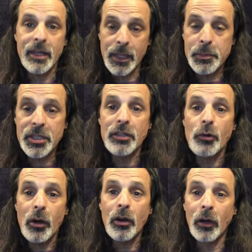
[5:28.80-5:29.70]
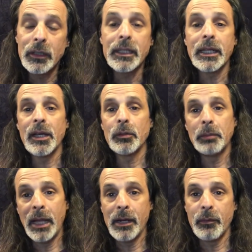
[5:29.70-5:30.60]
Gibson, you are calling the kettle
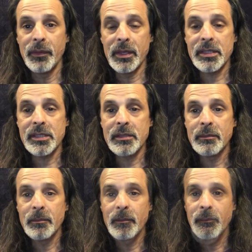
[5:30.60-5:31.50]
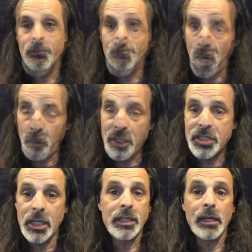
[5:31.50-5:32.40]
black with this. I want to
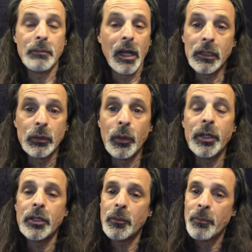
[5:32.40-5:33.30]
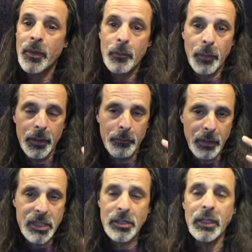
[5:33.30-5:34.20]
state that I'm not a lawyer, but
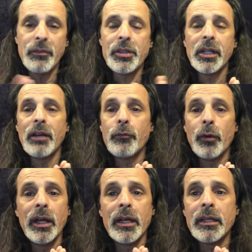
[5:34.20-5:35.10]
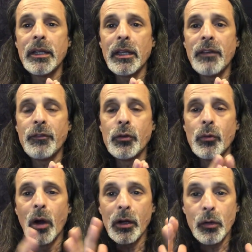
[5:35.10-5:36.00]
based on everything I've read, if
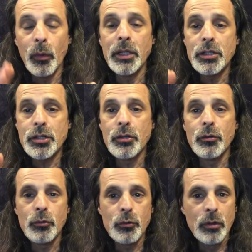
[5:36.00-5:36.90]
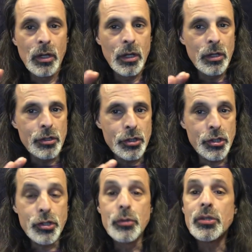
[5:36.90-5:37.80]
you are going to
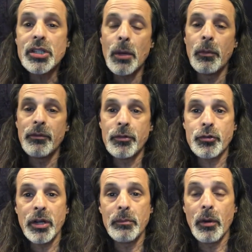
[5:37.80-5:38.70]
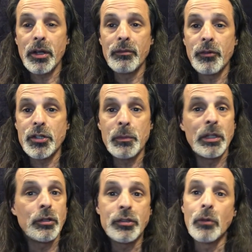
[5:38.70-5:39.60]
sue someone for trademark
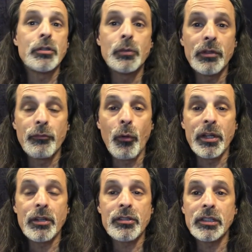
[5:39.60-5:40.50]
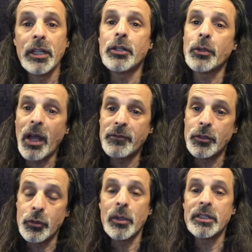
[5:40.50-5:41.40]
infringement, you don't do it 40 years later. You have
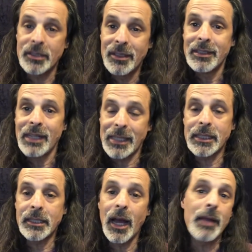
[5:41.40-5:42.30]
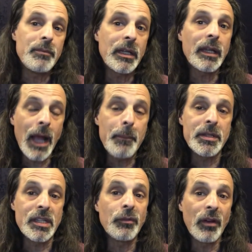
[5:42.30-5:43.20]
to do it at the time that it
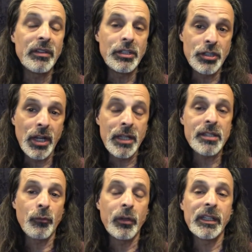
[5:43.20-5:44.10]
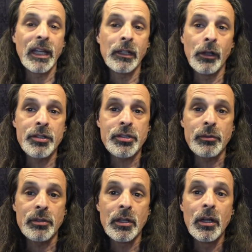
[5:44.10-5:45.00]
happens, if you have any chance of winning that
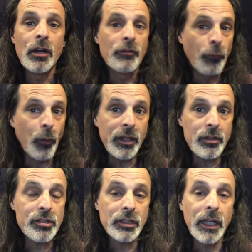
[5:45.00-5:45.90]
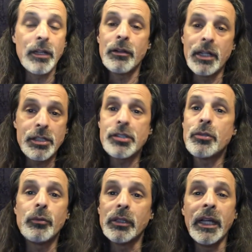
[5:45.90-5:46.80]
lawsuit. 40 years later, it's
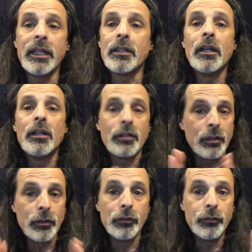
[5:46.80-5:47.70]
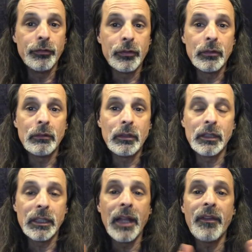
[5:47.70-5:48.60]
too late. You've
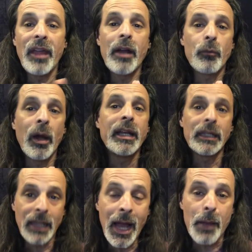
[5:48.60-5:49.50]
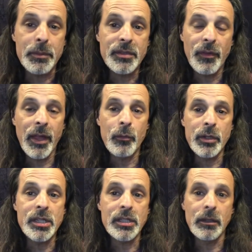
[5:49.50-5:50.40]
let that right lapse for that
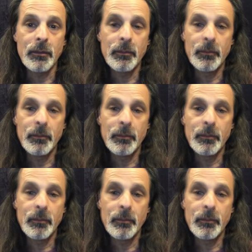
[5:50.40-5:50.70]
reason,